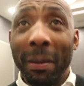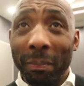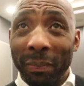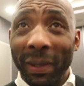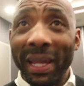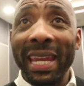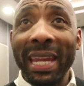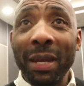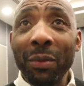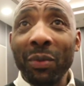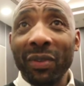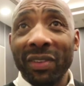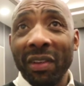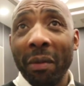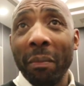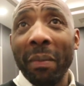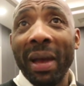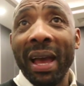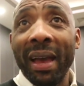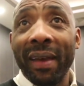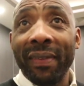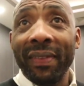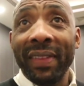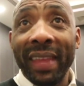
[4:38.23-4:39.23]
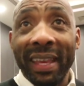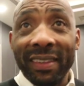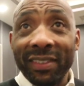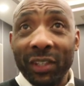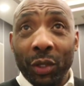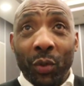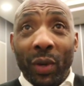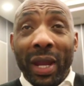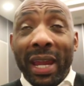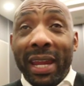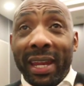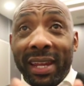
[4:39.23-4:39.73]
But he was a man that's
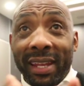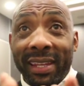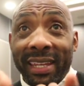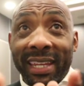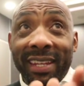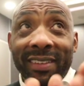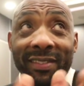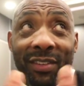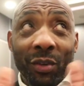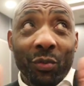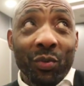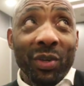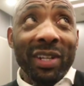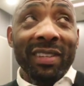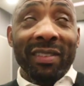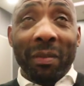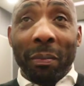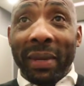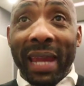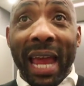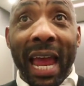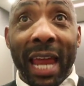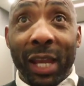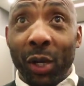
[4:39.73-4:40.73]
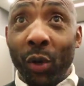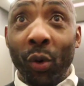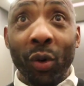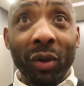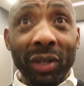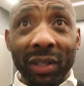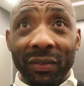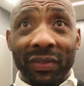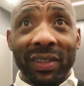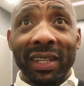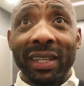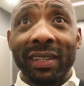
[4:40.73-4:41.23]
created. He's the reason behind
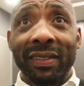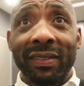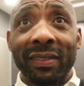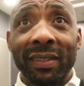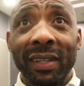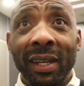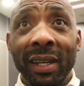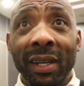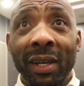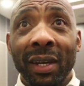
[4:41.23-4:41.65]
all of this.